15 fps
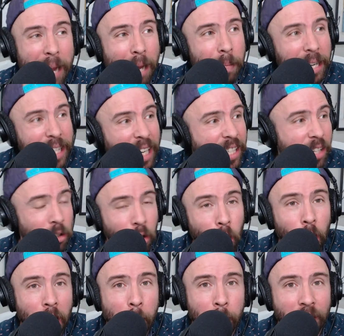man, my taxes are
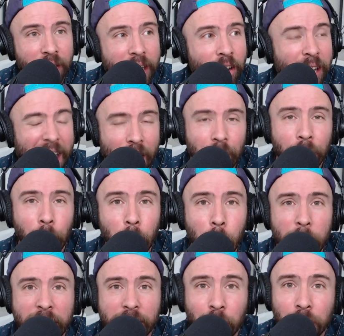going up every year and every
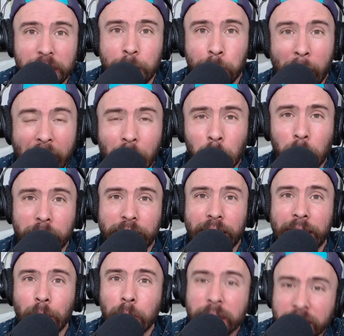road has all these potholes
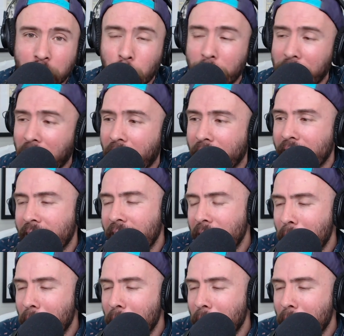on it. What's going on?